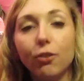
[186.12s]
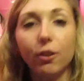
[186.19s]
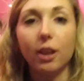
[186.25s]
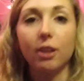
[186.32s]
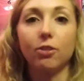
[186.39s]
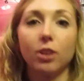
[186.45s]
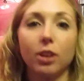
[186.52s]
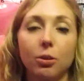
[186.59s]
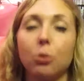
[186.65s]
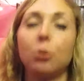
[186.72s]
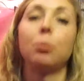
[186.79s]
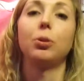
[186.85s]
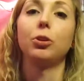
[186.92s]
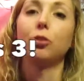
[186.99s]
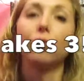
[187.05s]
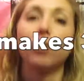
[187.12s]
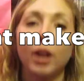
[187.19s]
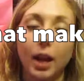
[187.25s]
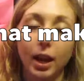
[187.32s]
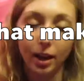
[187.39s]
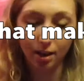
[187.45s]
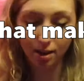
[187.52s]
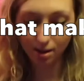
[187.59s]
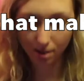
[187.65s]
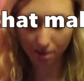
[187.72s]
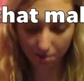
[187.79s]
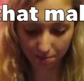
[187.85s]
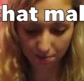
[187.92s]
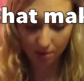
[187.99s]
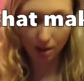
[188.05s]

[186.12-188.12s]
favorite, or Blu-ray, I